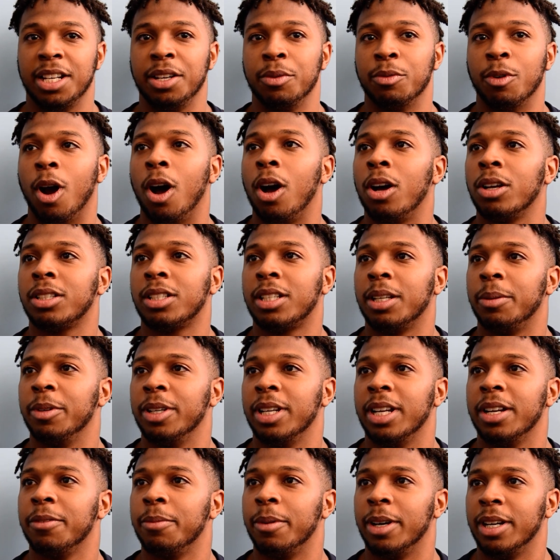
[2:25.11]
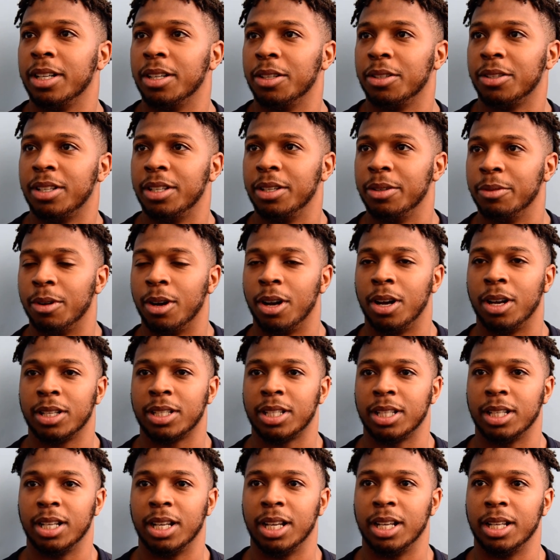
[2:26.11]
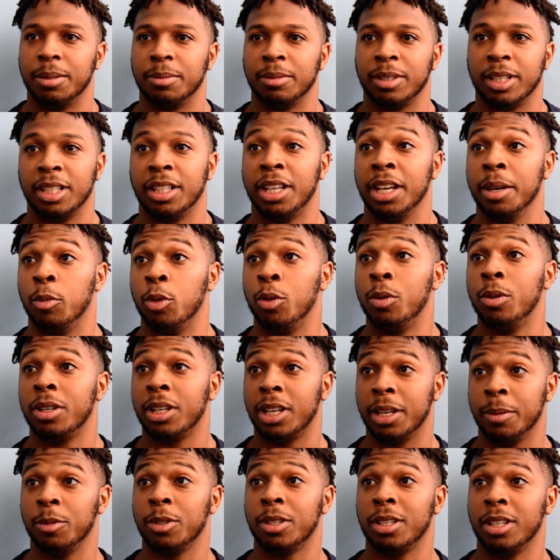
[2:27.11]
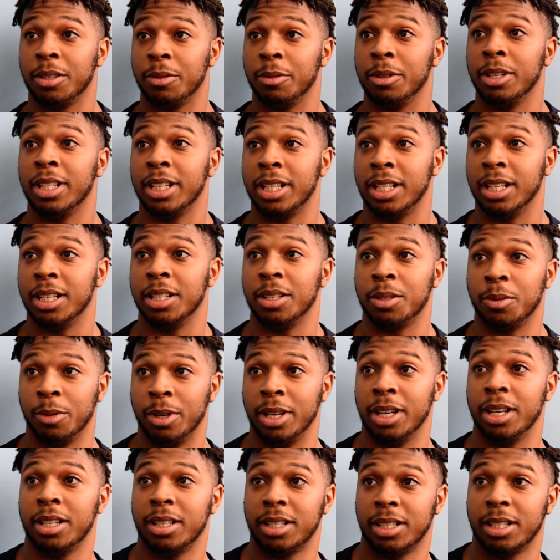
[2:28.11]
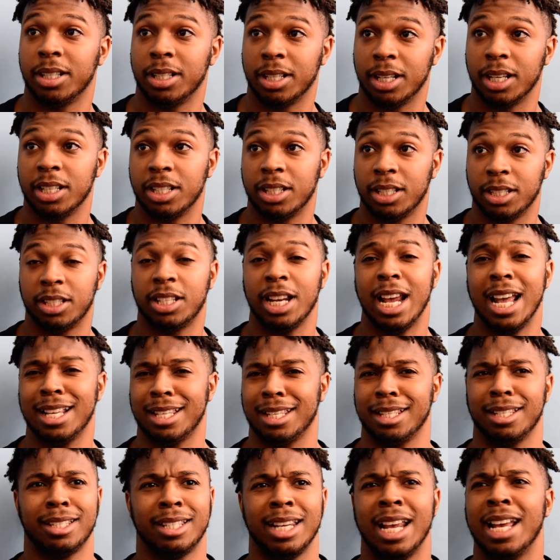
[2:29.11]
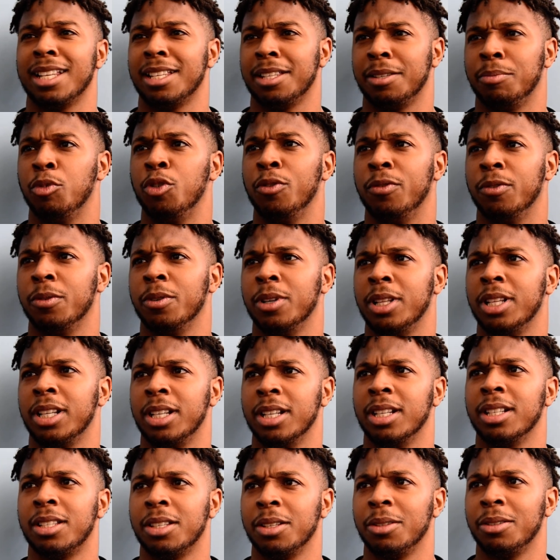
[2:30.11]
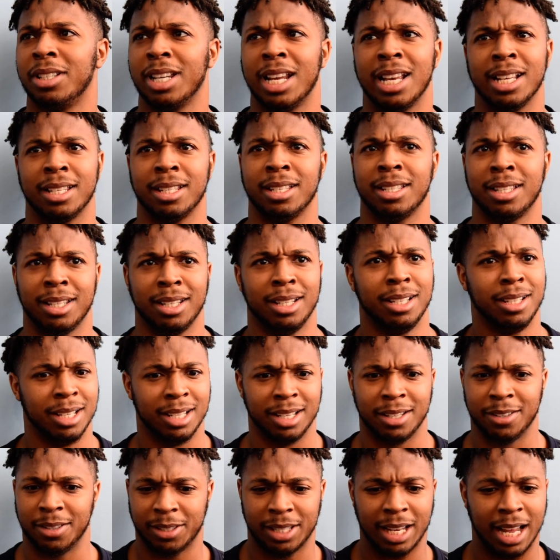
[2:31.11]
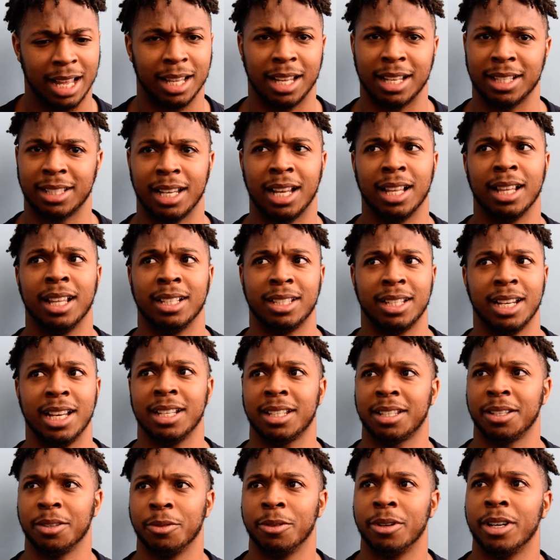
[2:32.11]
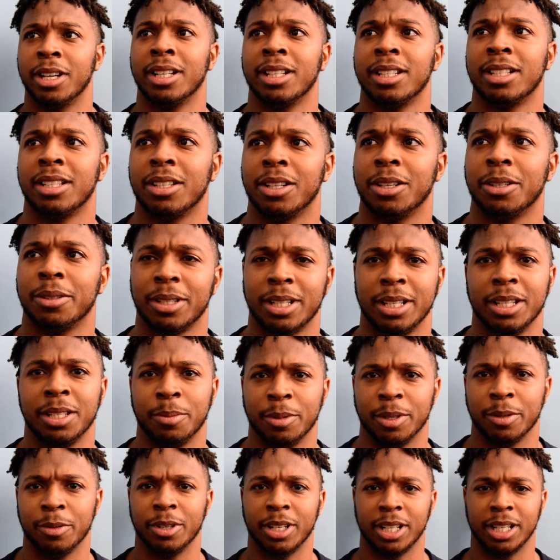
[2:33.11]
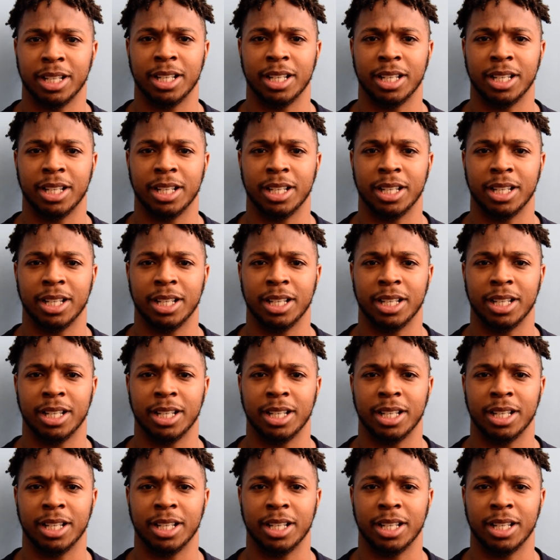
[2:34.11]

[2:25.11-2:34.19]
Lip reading: D. Ross. I mean, everybody knows D. Ross and Gimmel. Gimmel's look really good as well. Chaz is moving really good too. Chaz is sideline. Chaz can run, so he's been really.